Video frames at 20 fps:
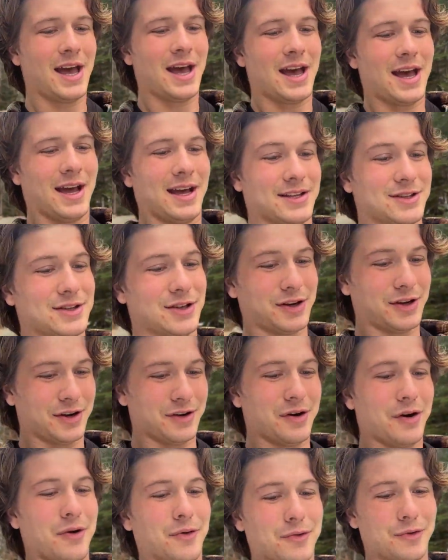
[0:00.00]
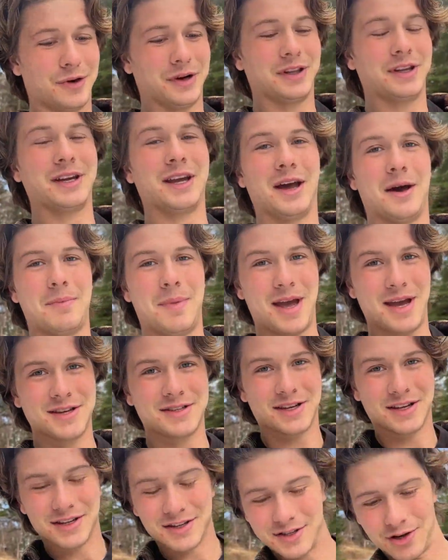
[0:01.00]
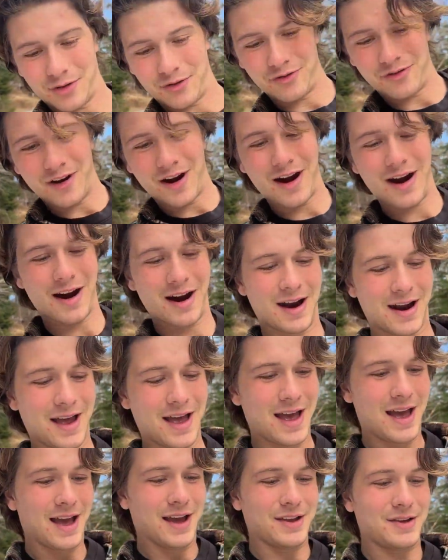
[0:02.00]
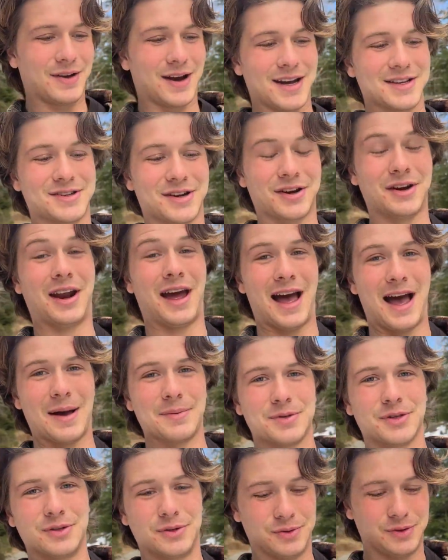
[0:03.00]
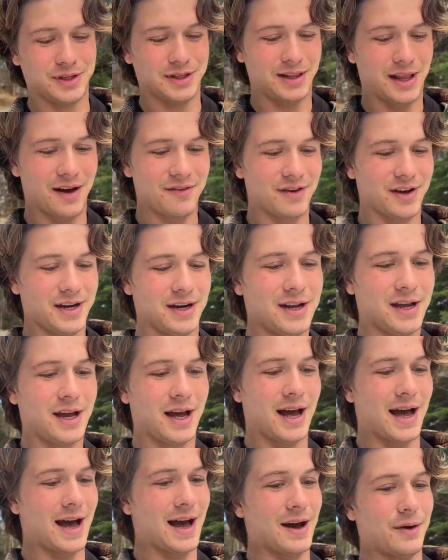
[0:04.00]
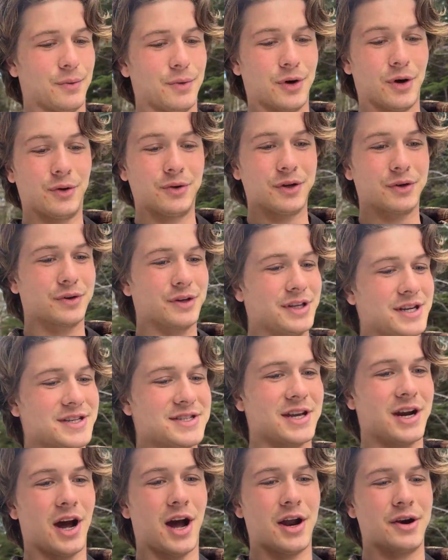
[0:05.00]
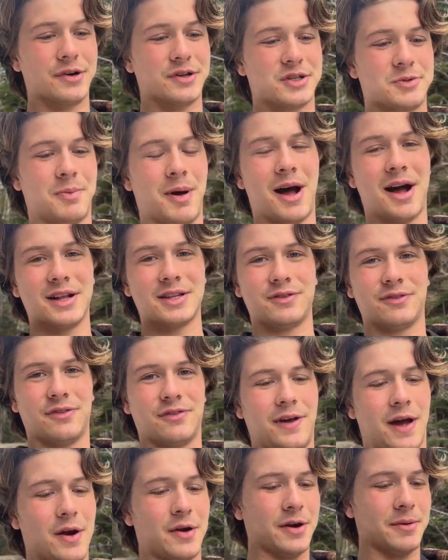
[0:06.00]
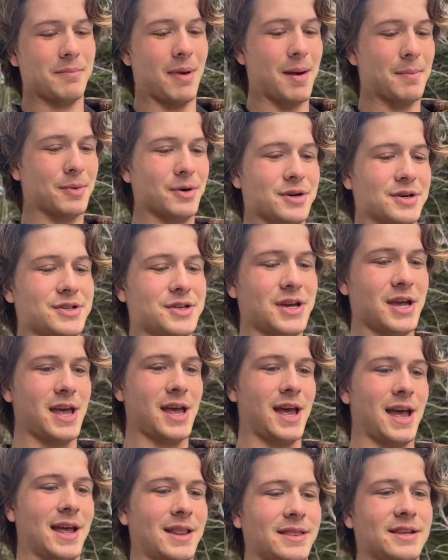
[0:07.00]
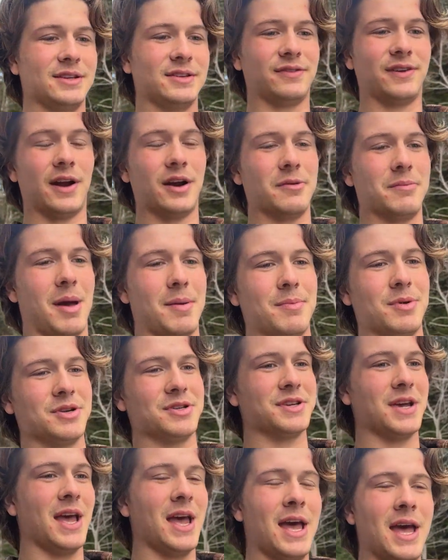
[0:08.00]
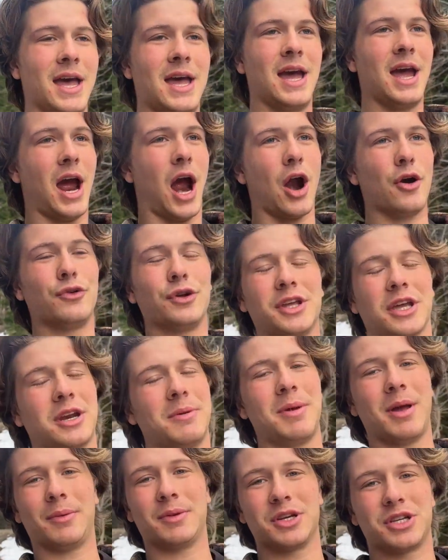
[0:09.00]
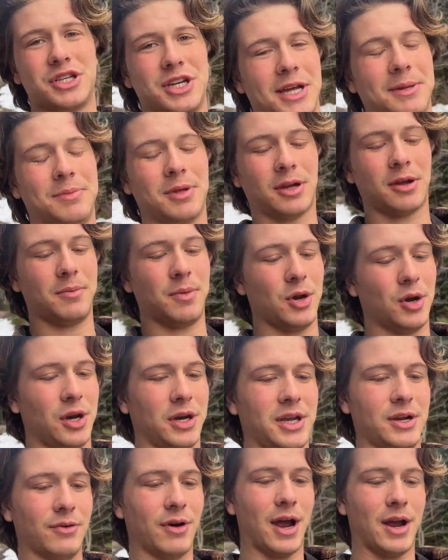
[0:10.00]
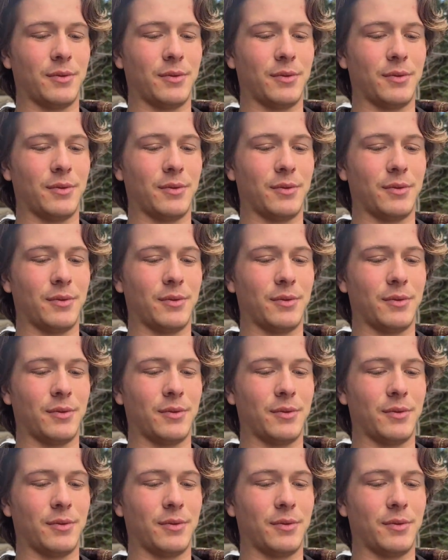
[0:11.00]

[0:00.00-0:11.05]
It's looking really amazing so far. You guys are going to absolutely love it. We're only releasing 100 spots for founding members, and these founding members are really going to be able to shape the community, right?